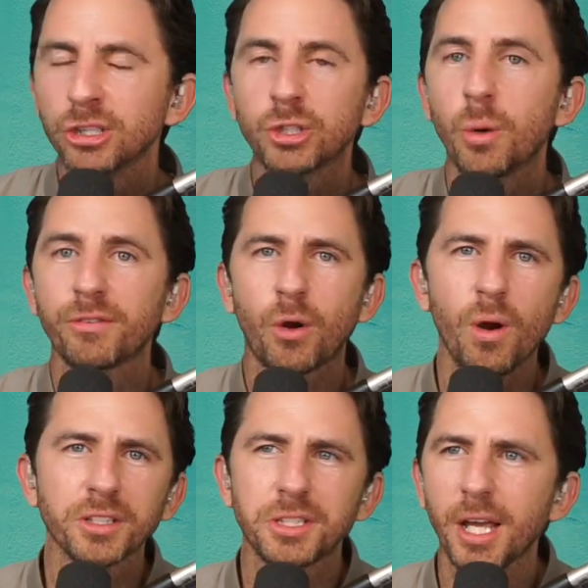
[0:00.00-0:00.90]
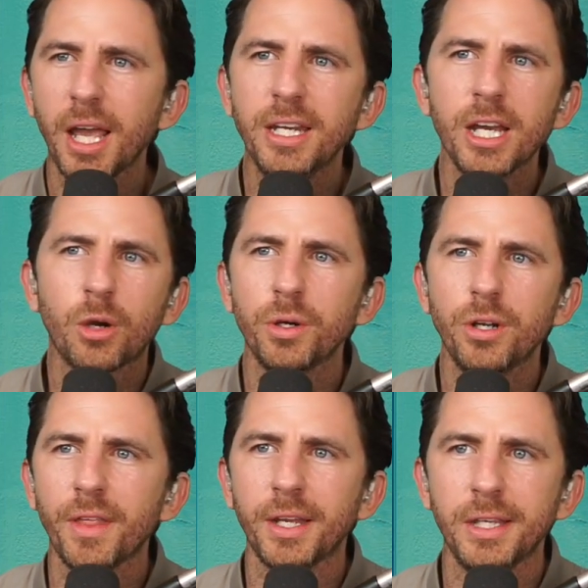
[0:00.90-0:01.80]
So, of course, Nick, and Nick would
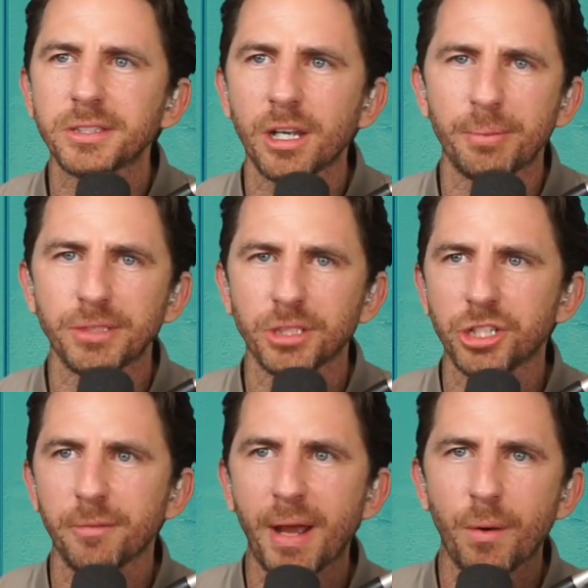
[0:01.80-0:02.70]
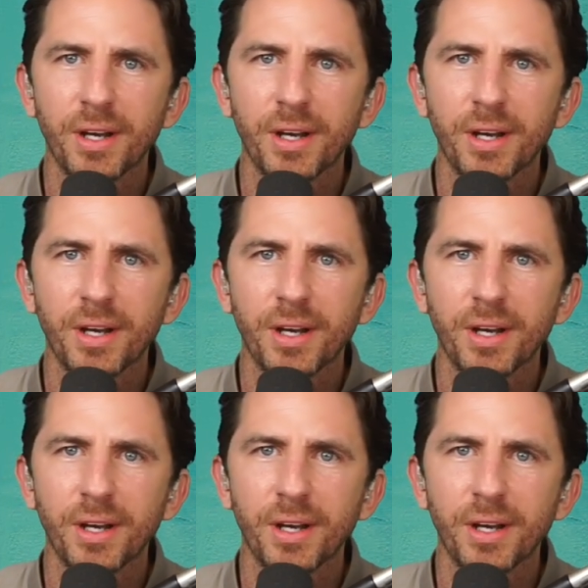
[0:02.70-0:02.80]
know that he's in a position of power.